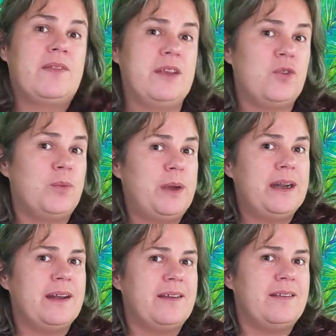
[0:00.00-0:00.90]
this would be
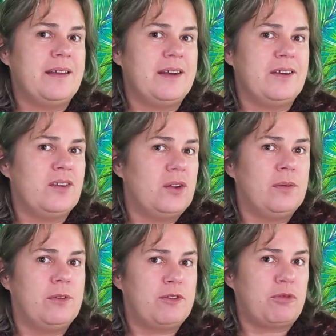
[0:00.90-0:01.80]
a nice thing
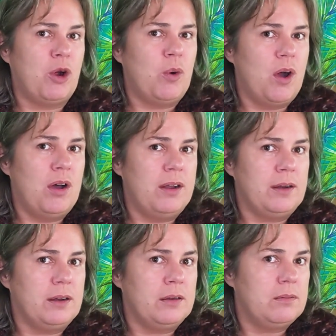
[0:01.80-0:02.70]
to throw
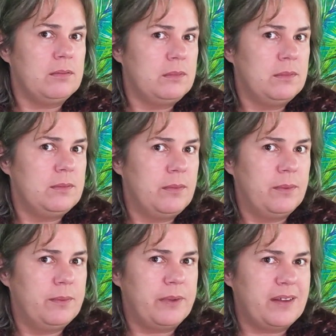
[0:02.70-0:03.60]
on.
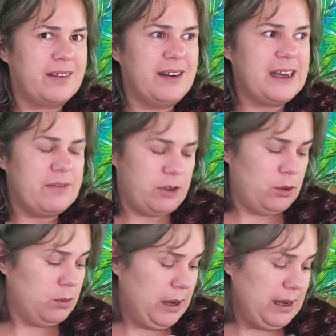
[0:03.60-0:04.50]
That's going to give
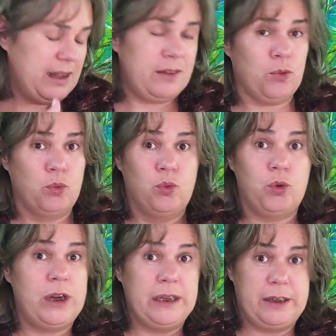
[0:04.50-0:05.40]
you, it's
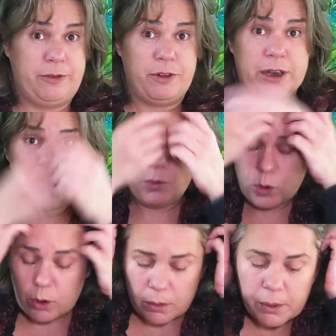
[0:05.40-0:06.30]
really freaking
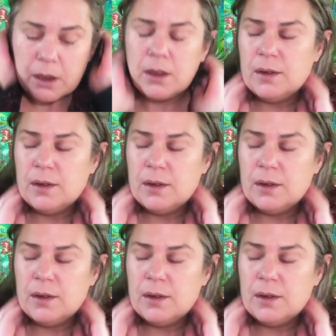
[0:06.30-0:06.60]
warm.